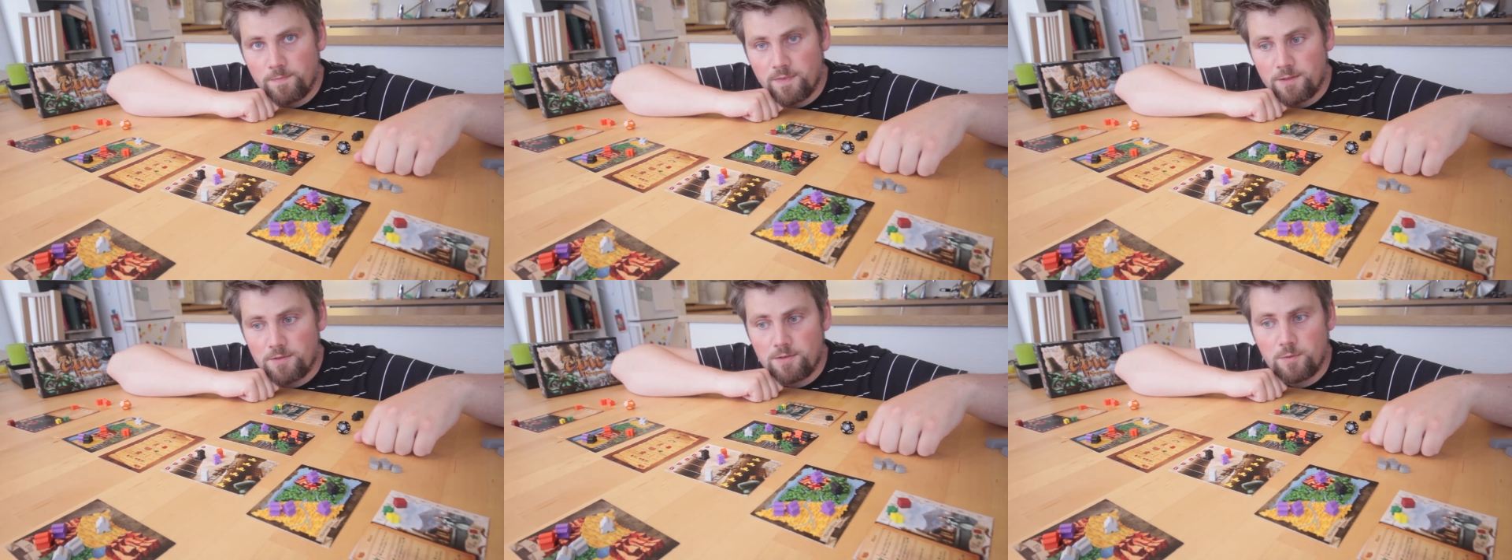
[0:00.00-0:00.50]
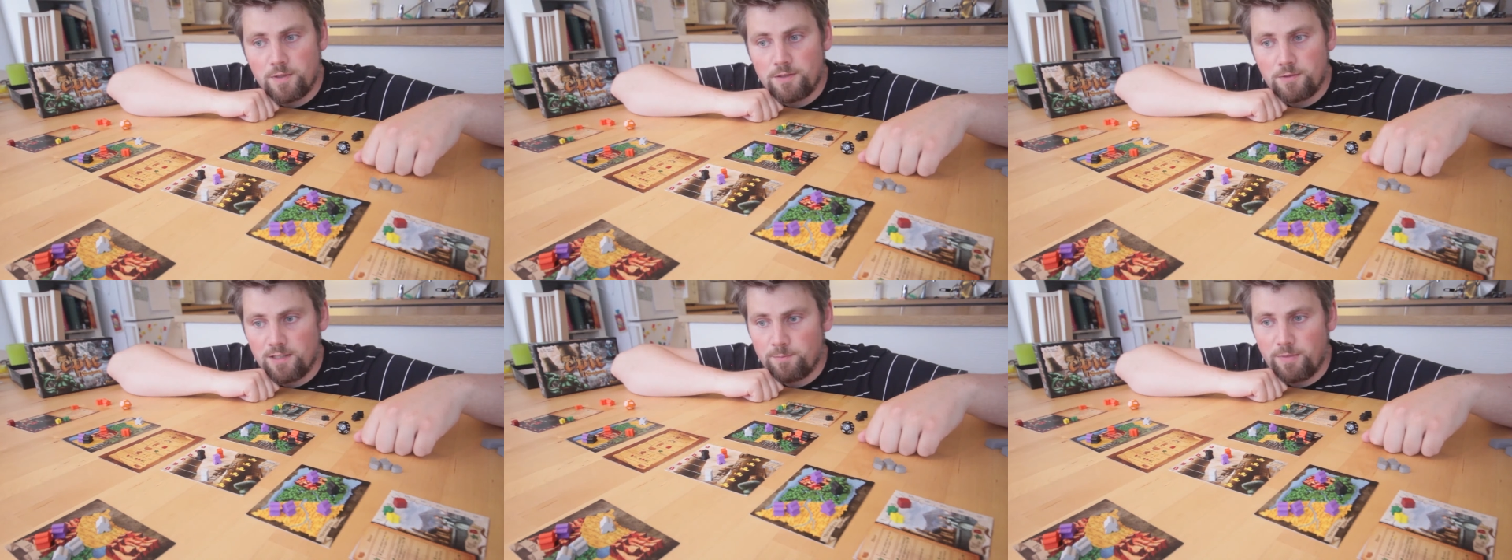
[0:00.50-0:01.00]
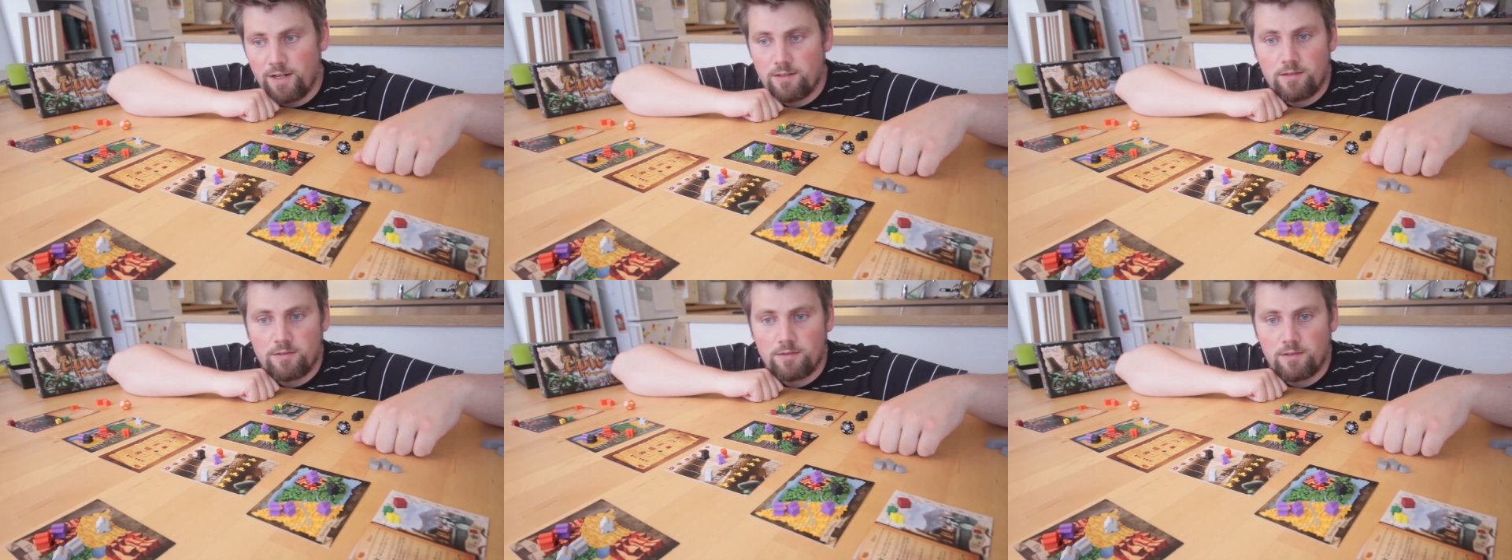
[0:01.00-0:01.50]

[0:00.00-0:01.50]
There's no way to get back.